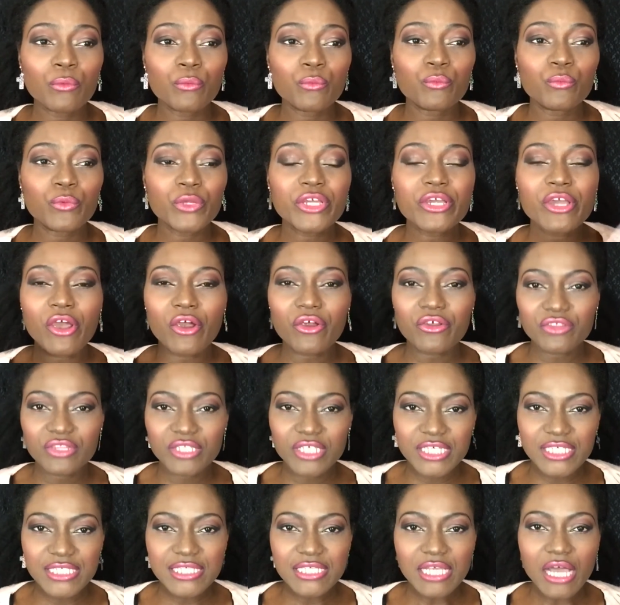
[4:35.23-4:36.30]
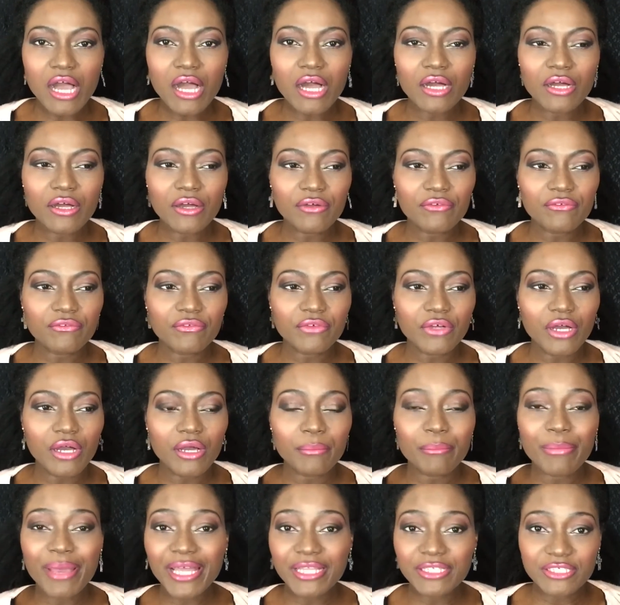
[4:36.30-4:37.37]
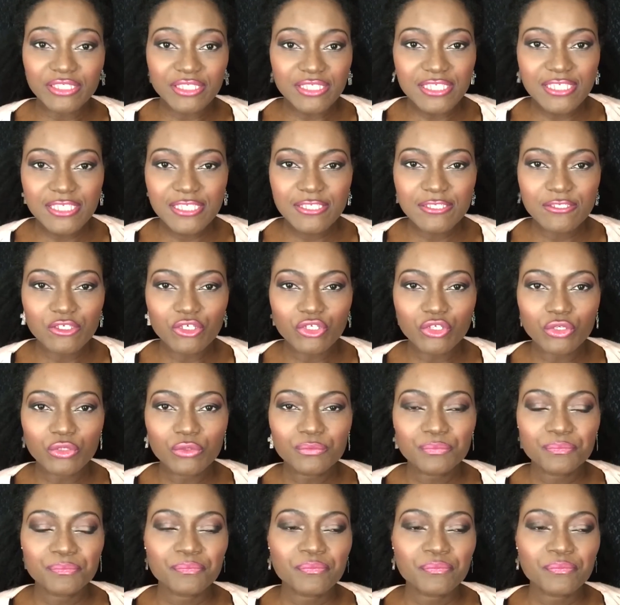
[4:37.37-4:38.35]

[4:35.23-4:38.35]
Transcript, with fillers: regardless of a balance, you know?